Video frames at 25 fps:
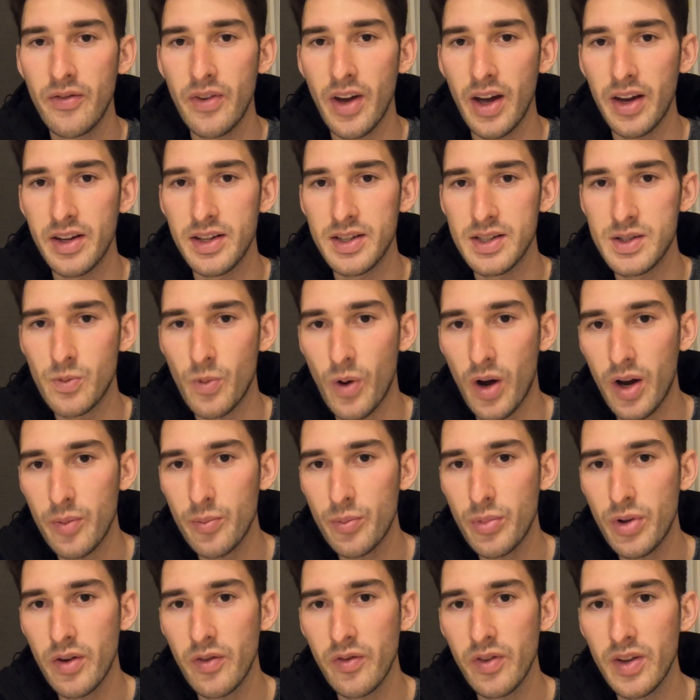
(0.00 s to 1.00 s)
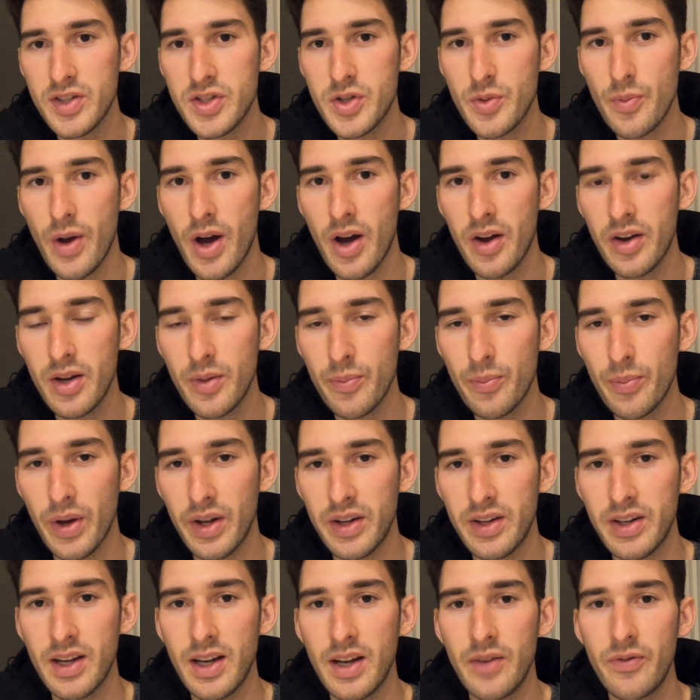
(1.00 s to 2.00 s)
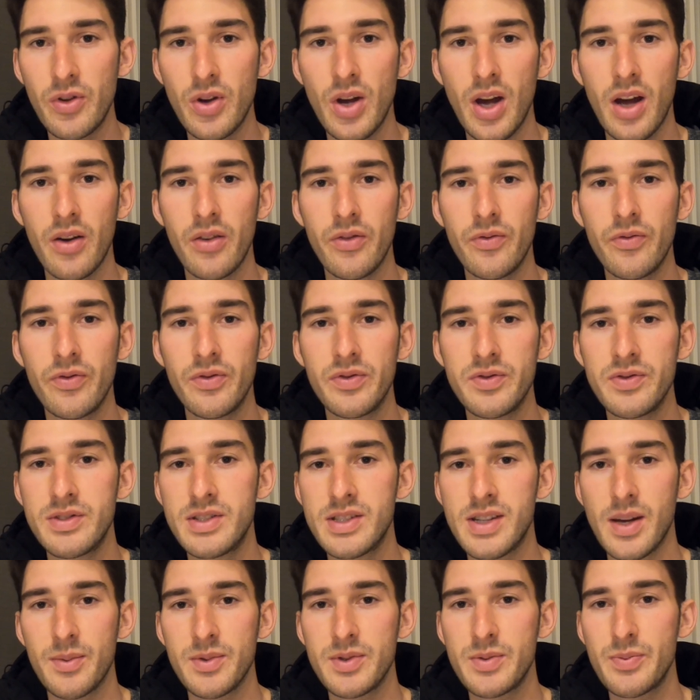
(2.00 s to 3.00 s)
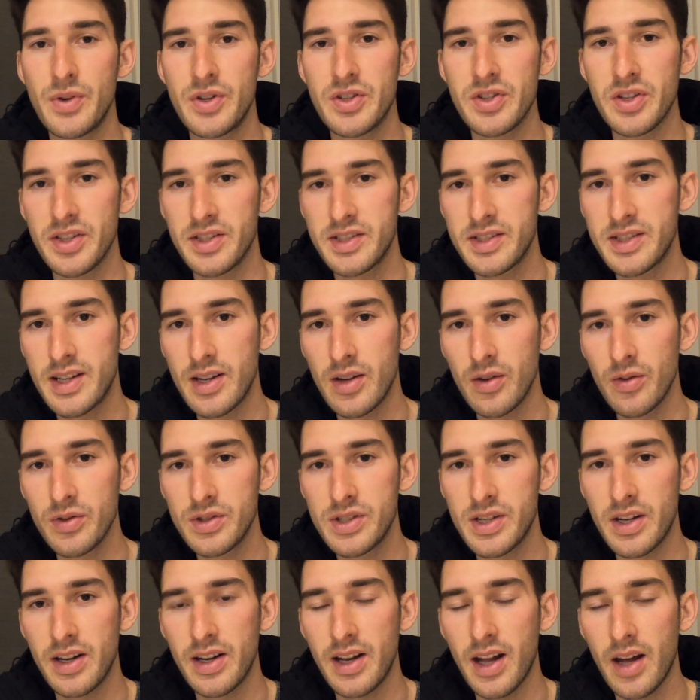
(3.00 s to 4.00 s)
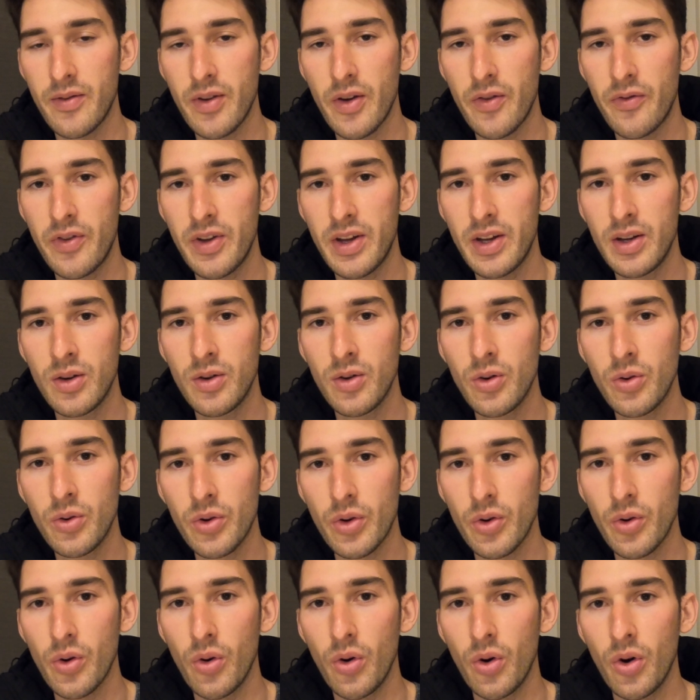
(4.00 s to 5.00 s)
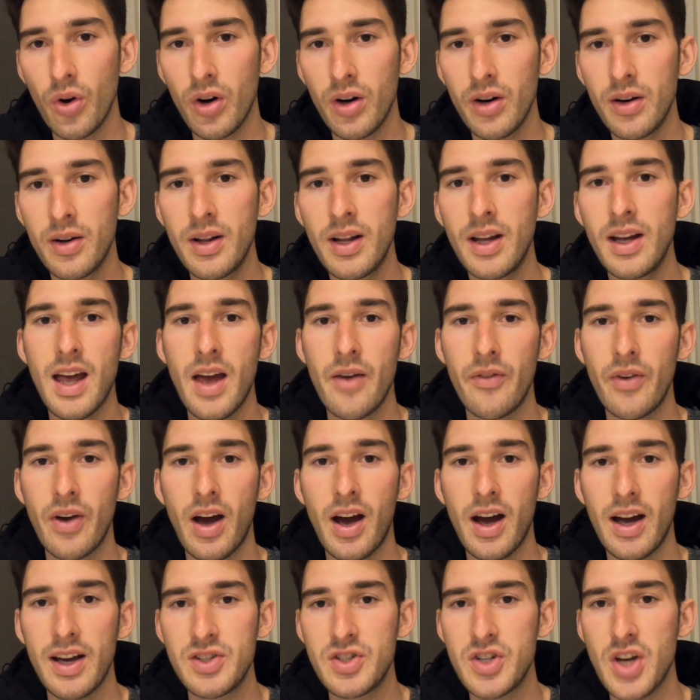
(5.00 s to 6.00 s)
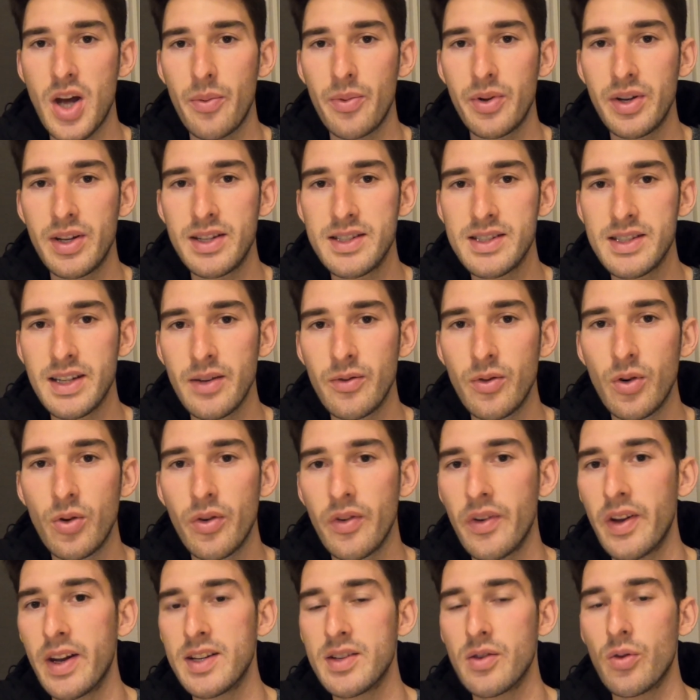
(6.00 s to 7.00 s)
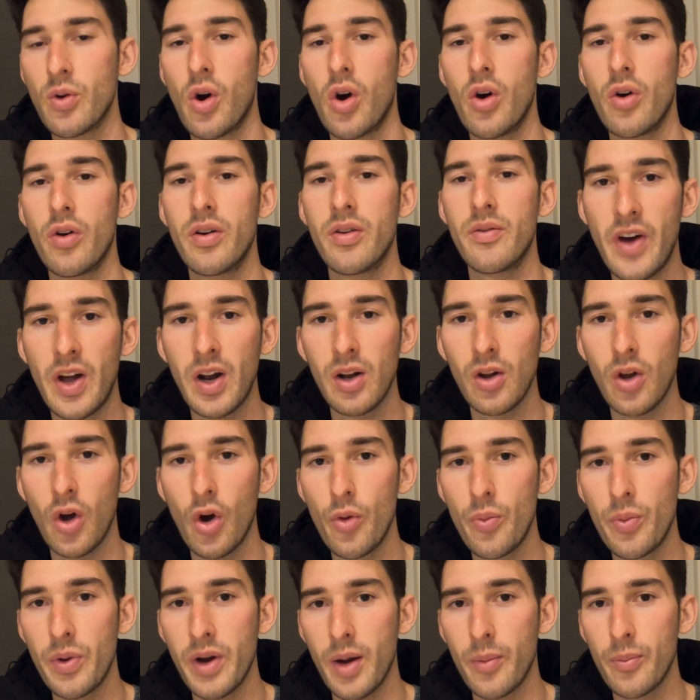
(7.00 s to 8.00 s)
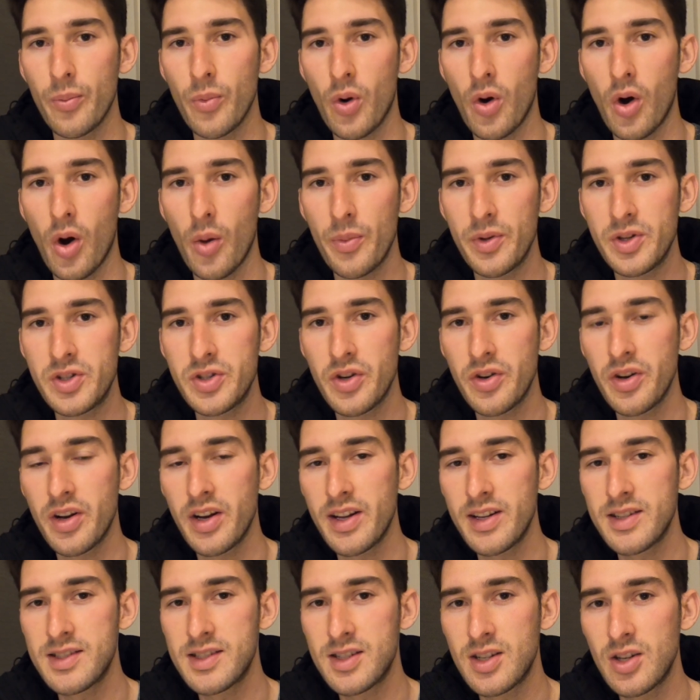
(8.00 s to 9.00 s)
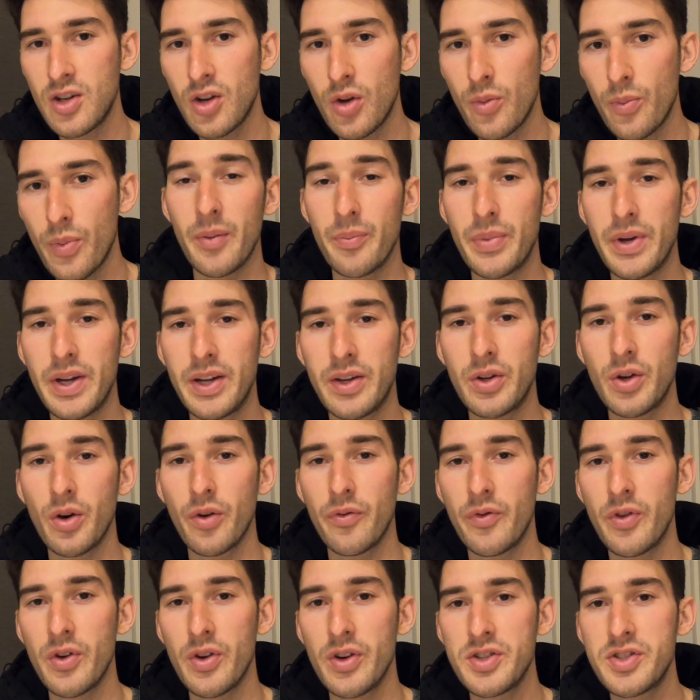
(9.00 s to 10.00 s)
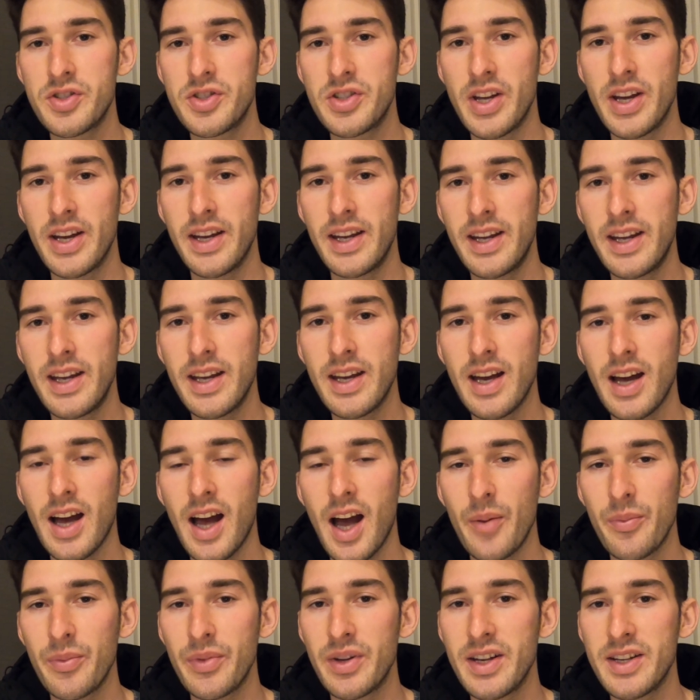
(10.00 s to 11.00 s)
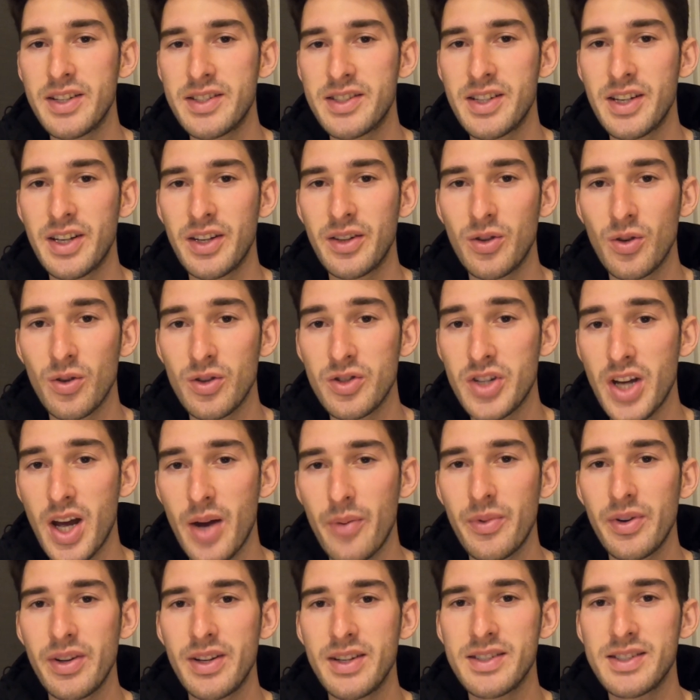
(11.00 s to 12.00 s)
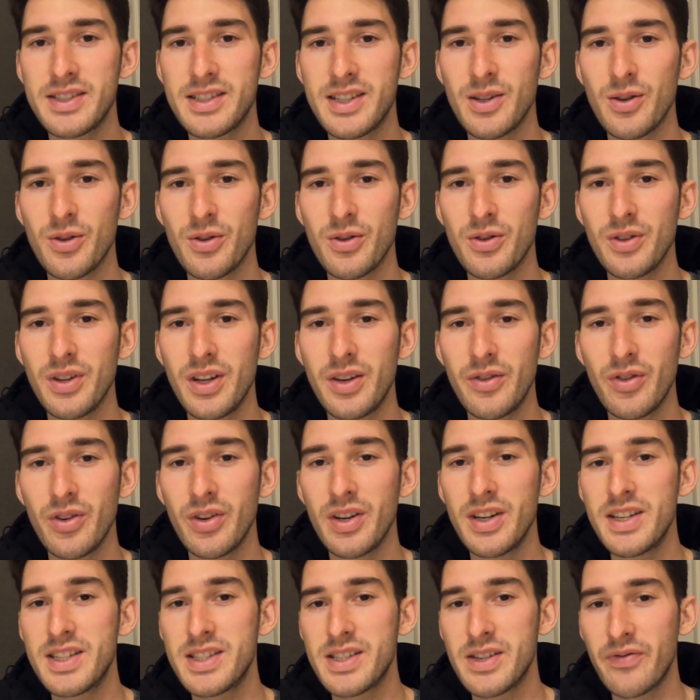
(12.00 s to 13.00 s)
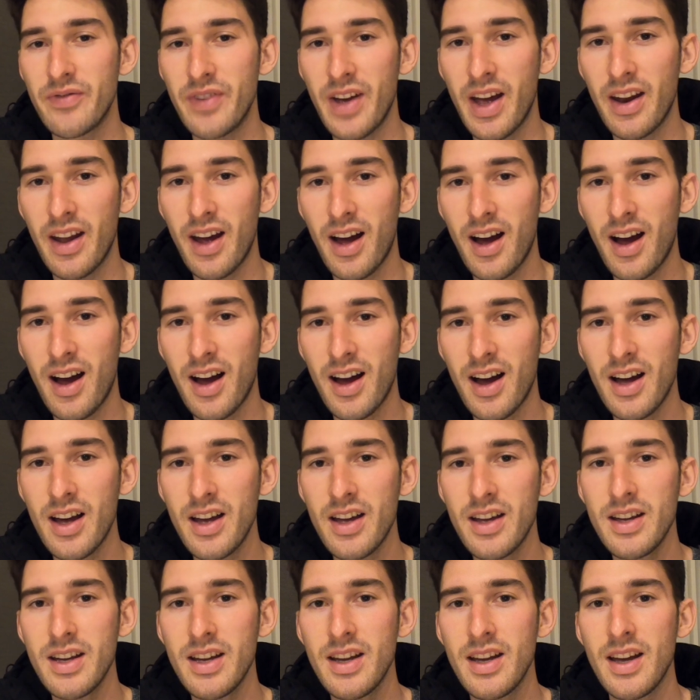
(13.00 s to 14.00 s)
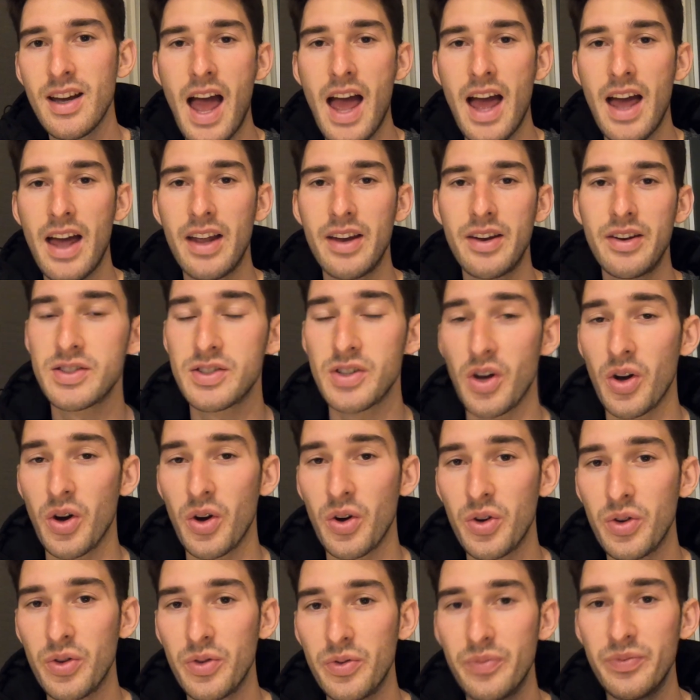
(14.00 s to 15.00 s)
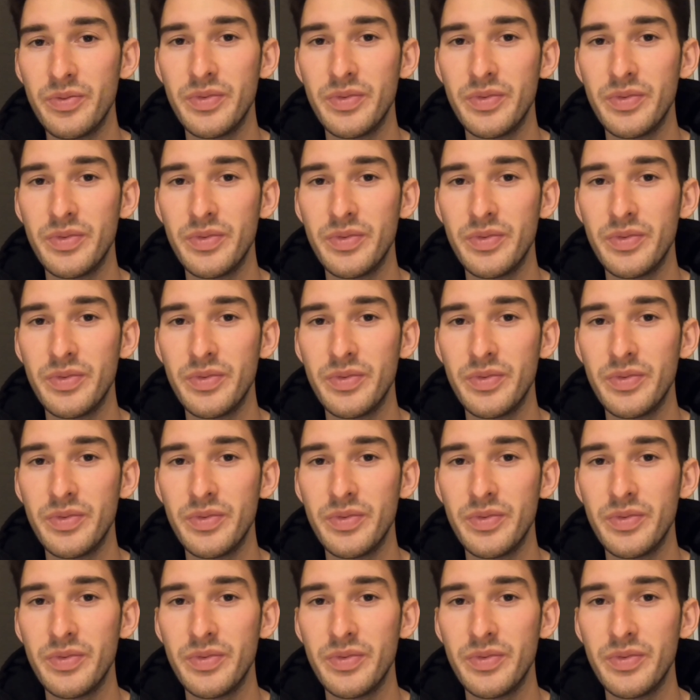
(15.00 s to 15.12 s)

that is one privilege about it. But yeah, if you have some specialist skills in another field or have a high Japanese level, that'll open up more opportunities to you. But being your first year here, I'm guessing your Japanese skill level isn't that high. And so